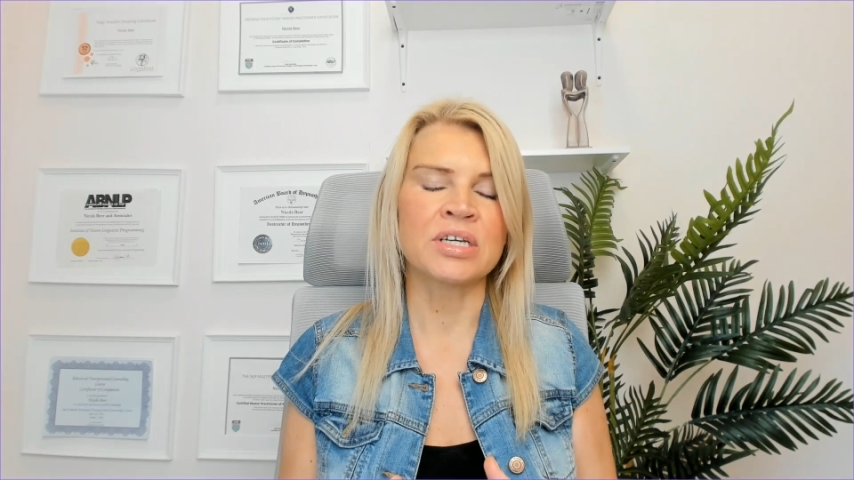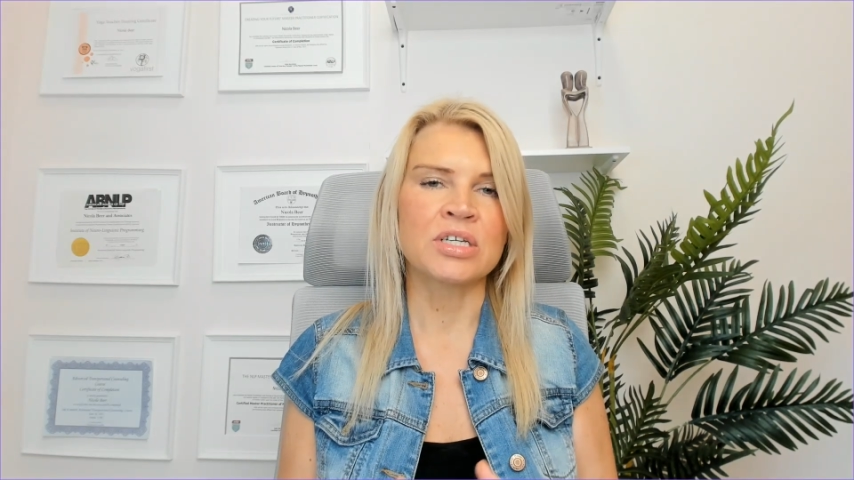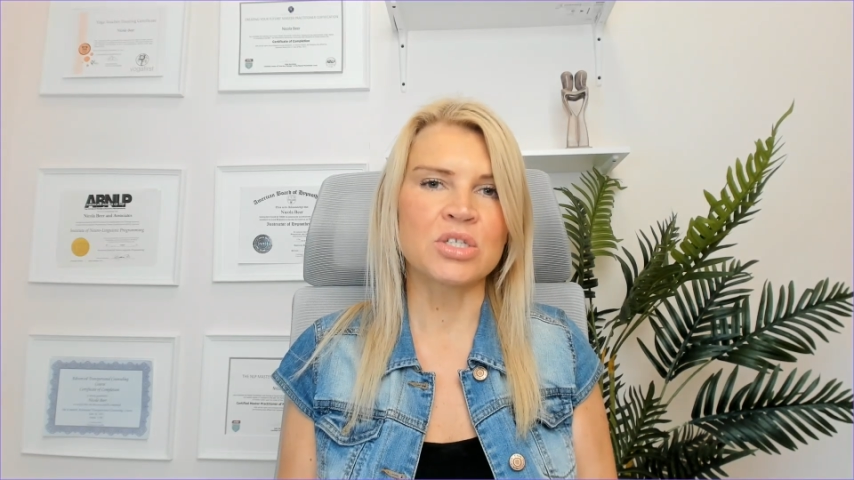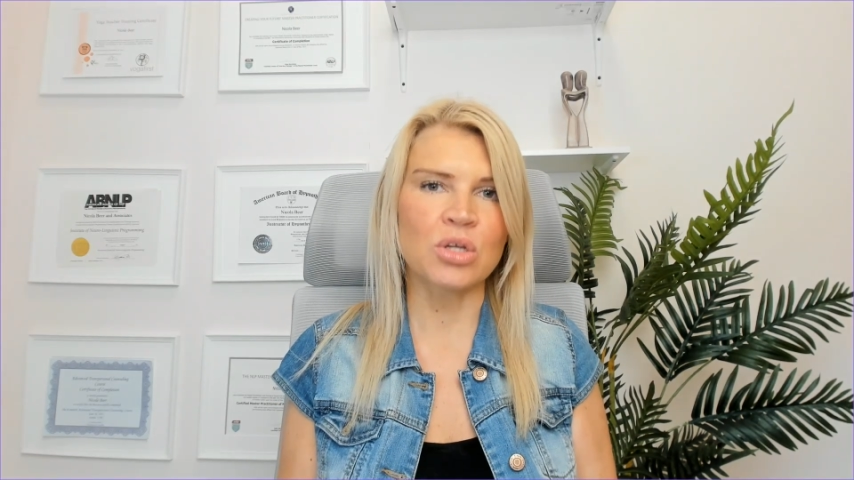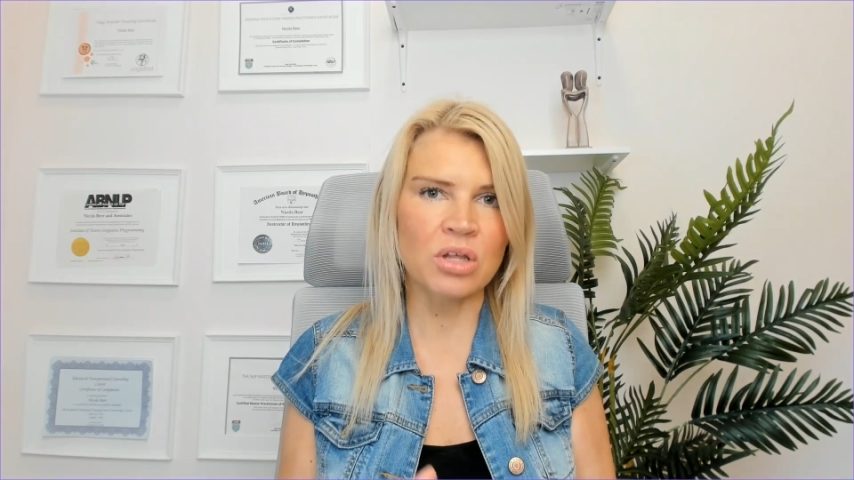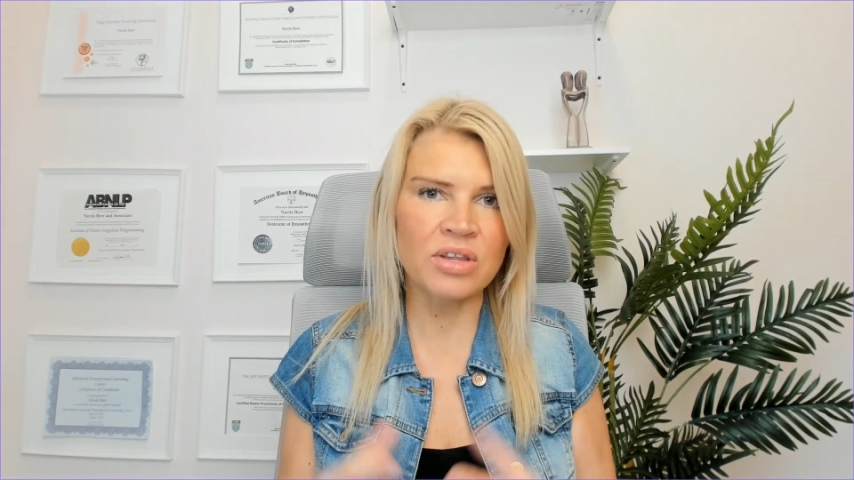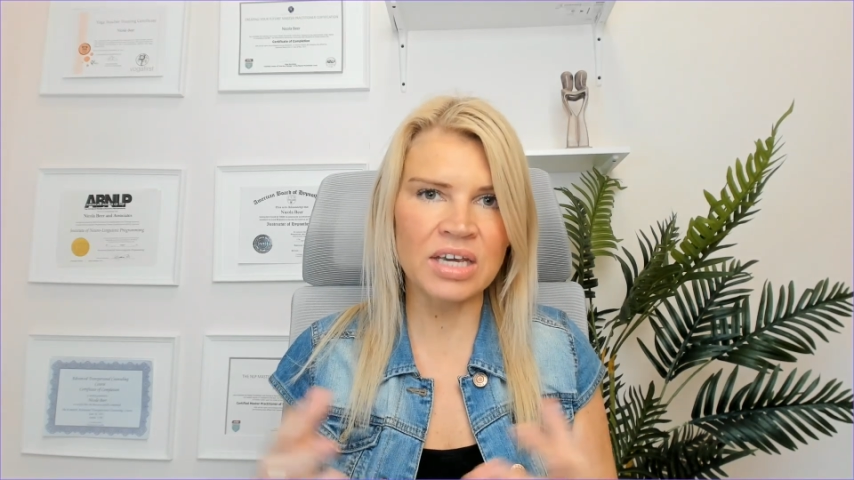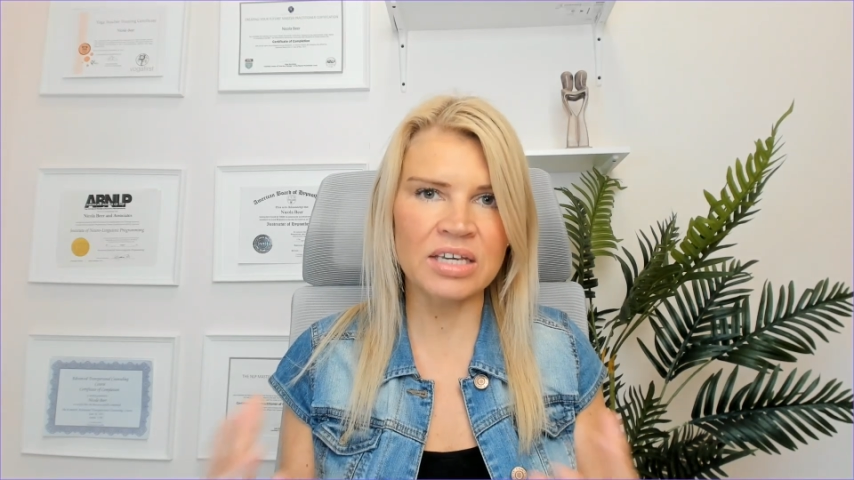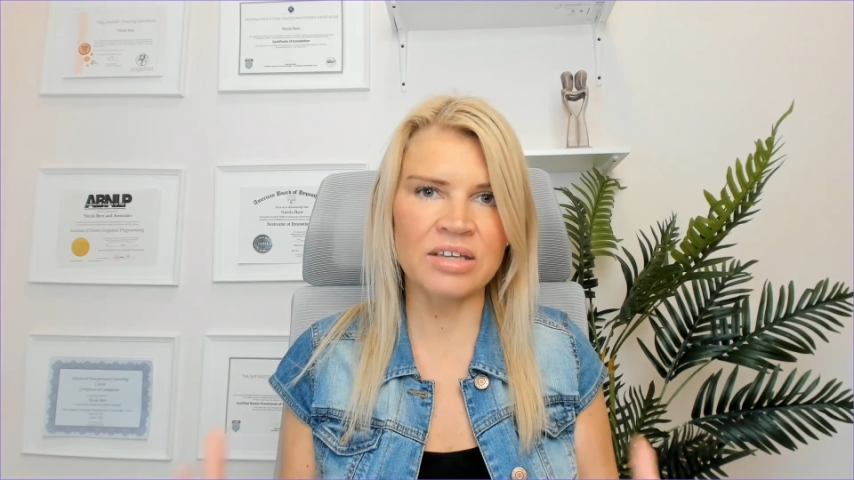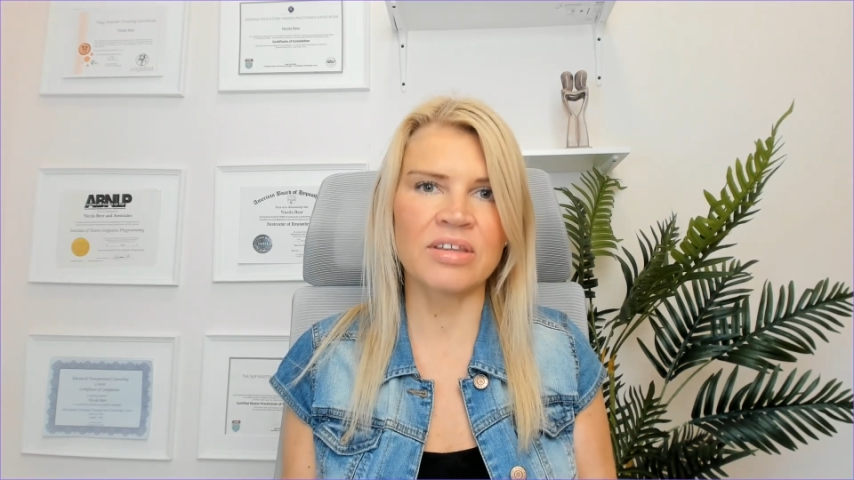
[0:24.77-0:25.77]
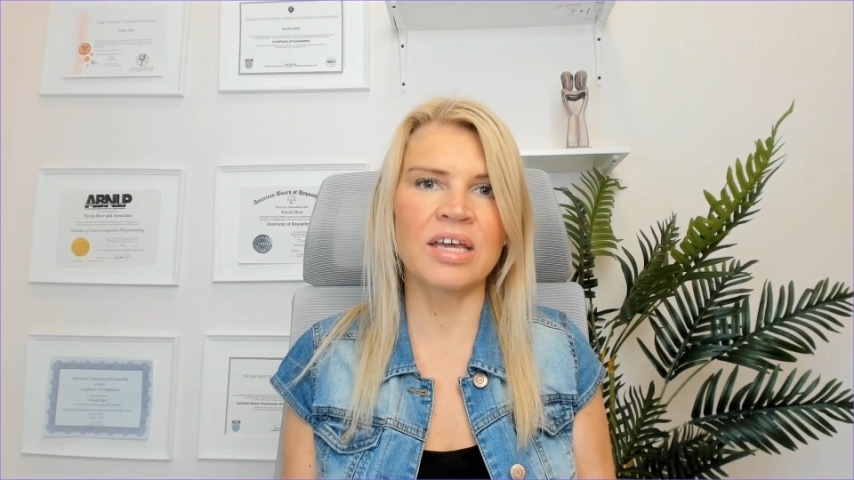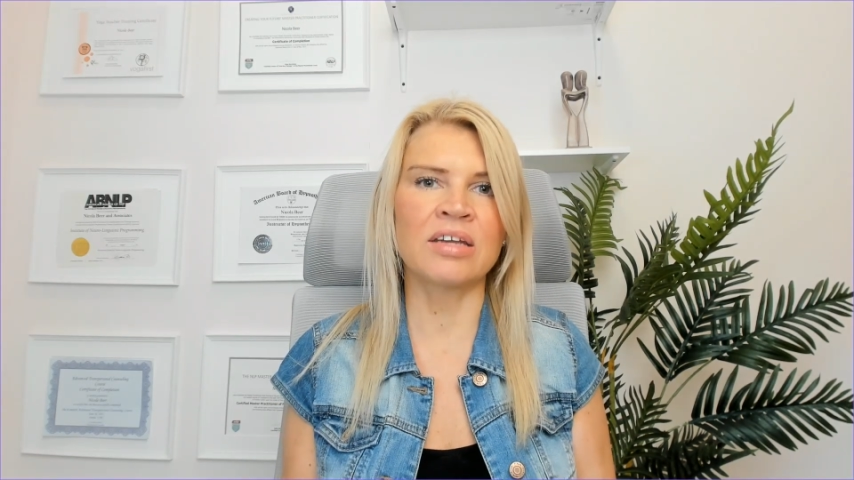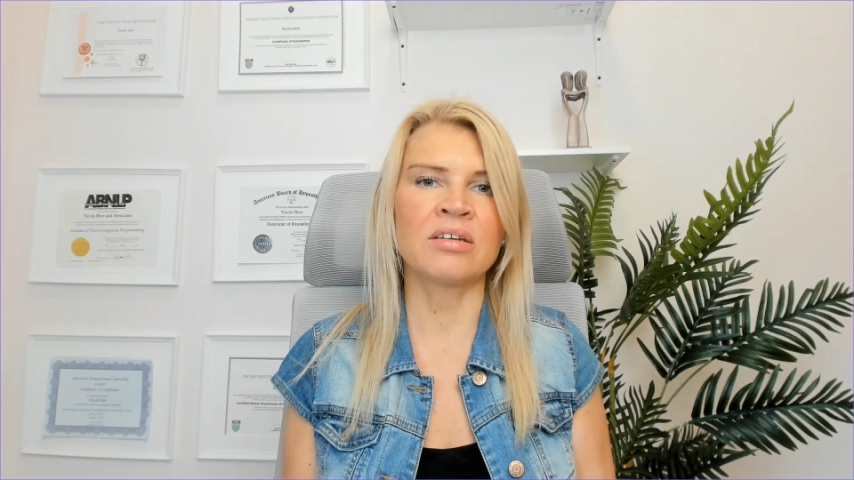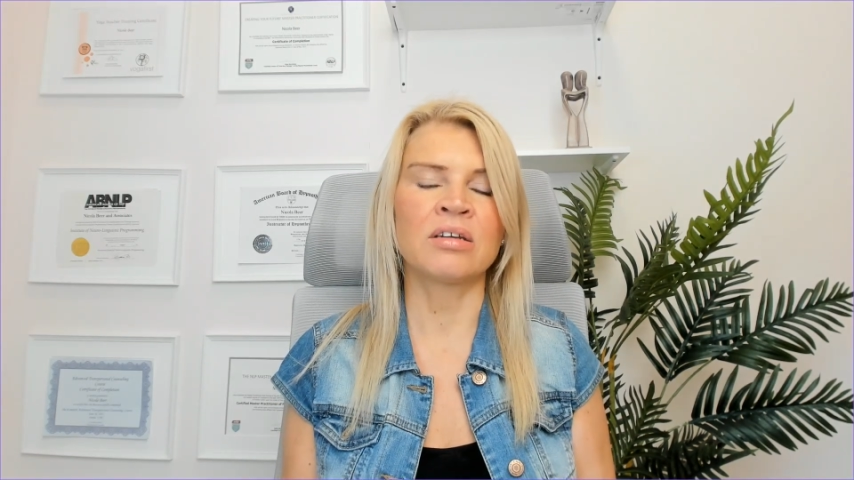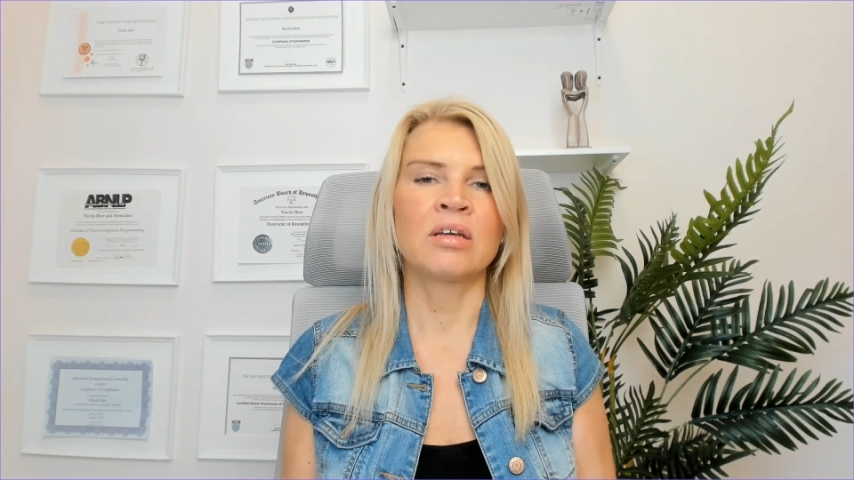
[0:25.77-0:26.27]
so that they can
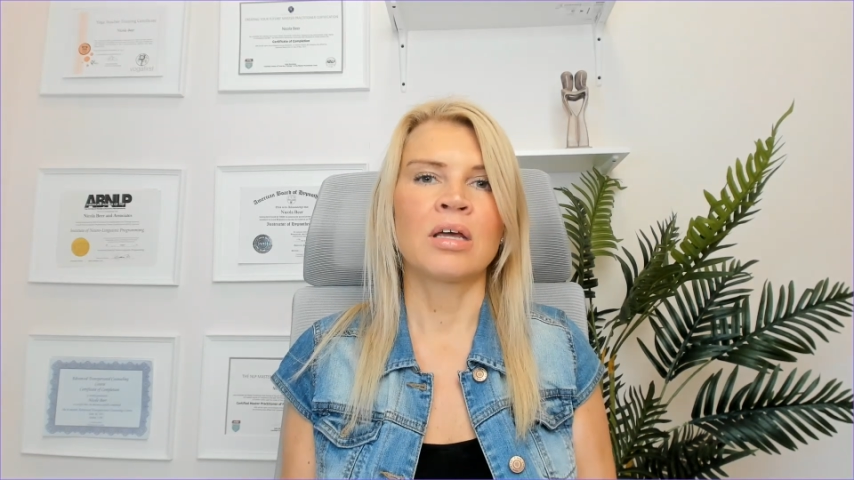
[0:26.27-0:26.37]
then